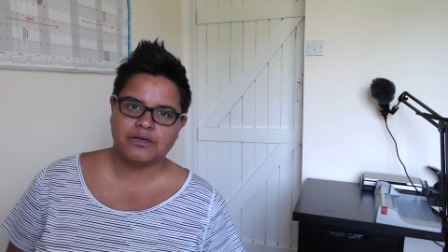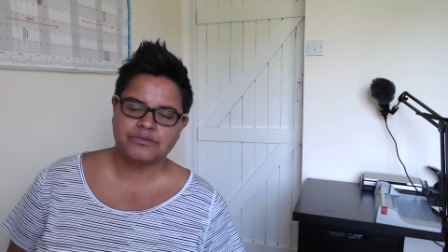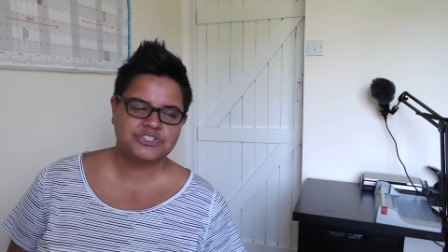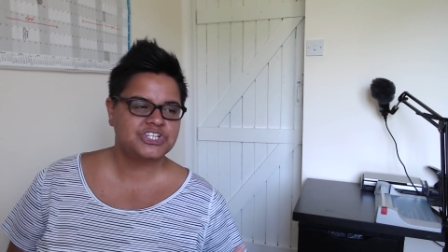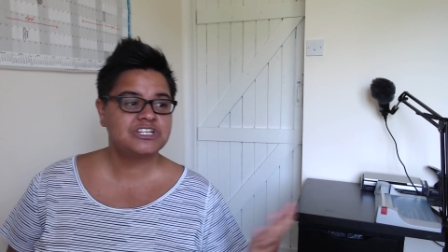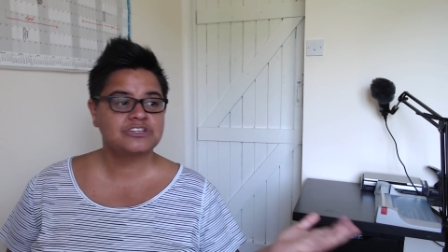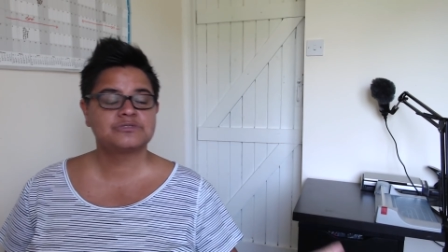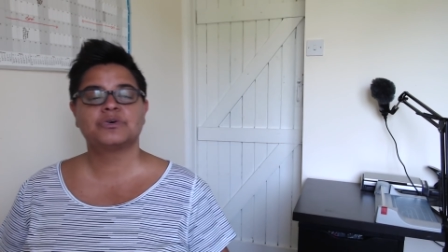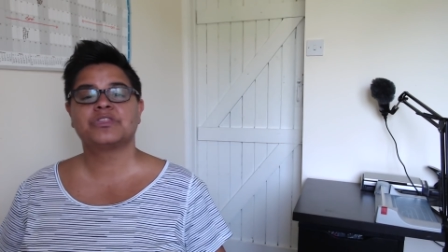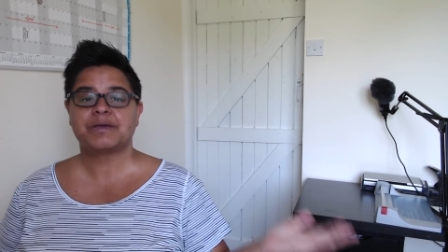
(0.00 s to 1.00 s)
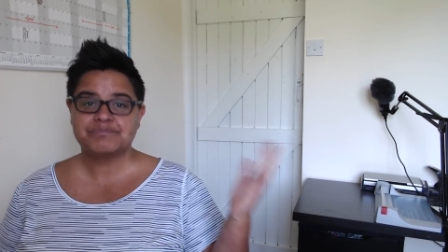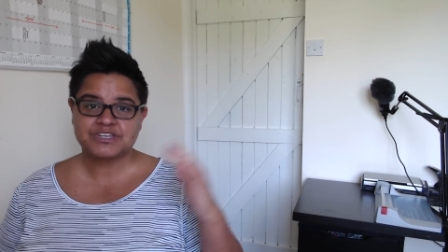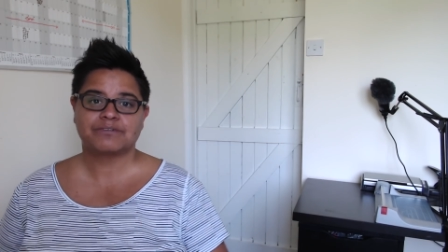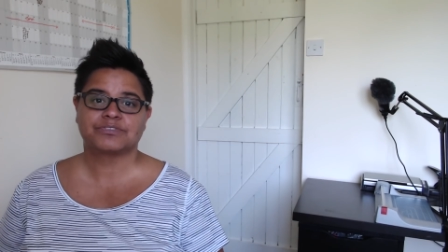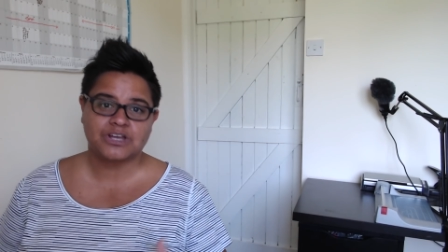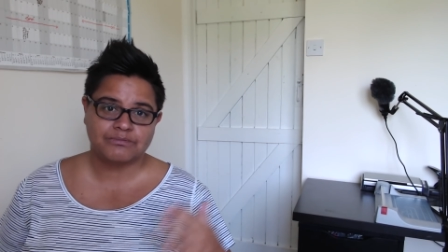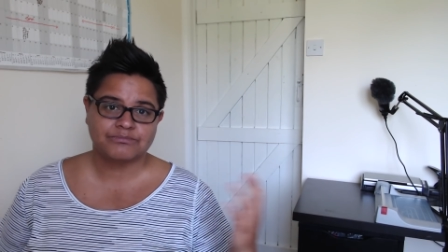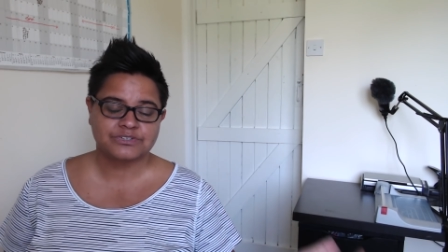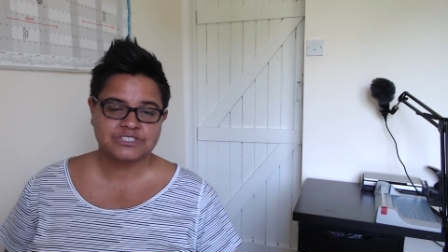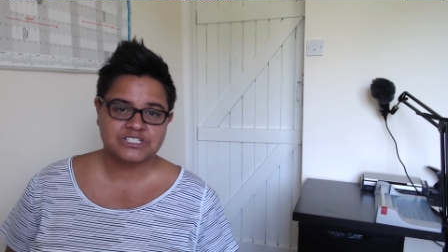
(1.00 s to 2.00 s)
up. She doesn't want them to have the
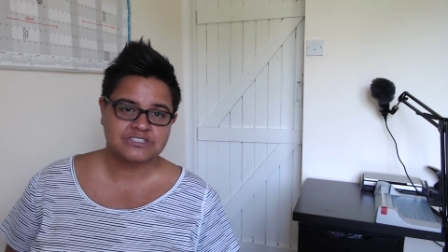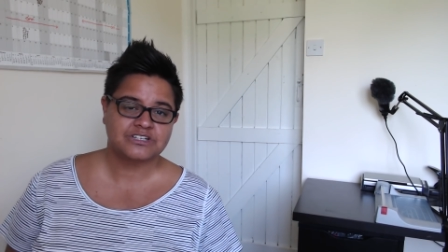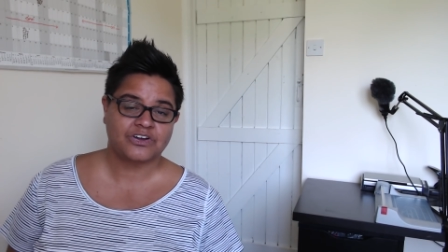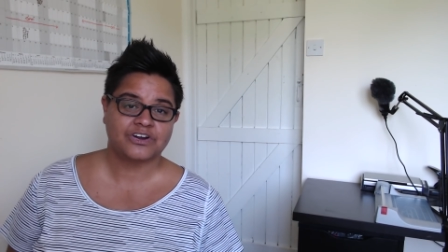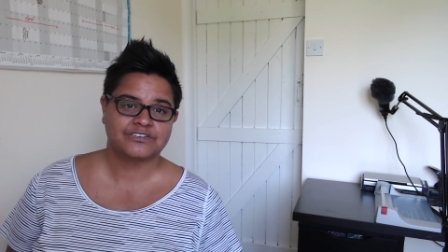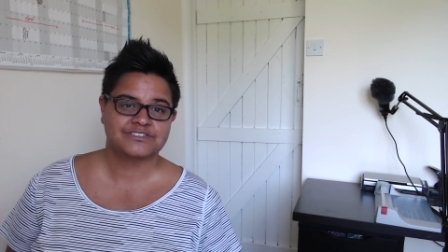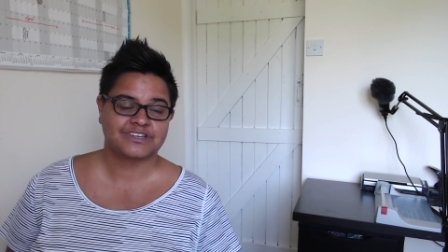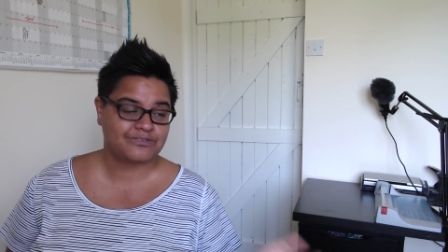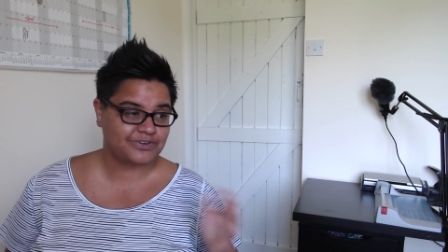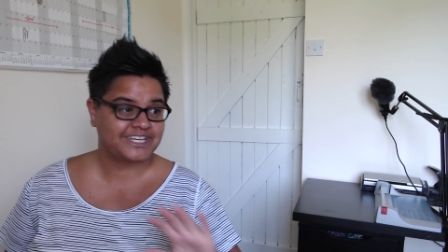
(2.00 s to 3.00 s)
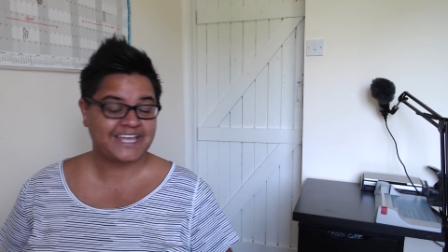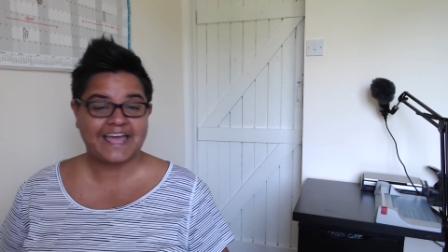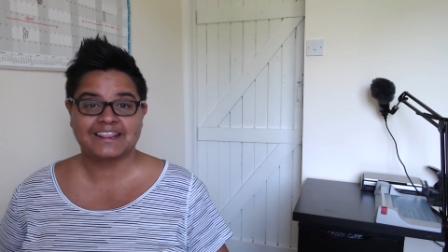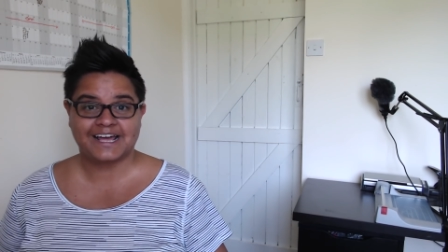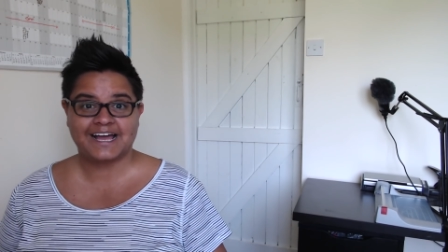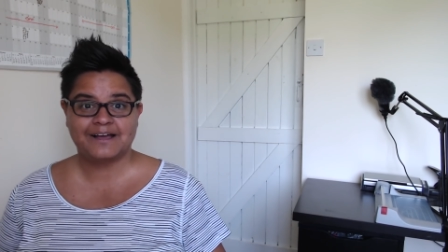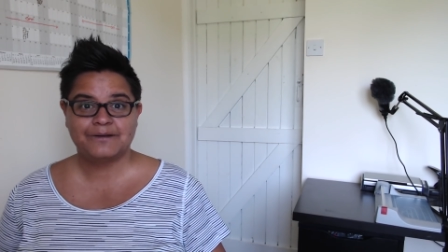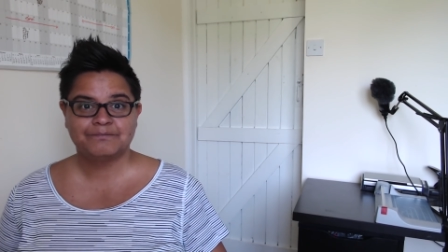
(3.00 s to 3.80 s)
comfort she's denying herself. I get that.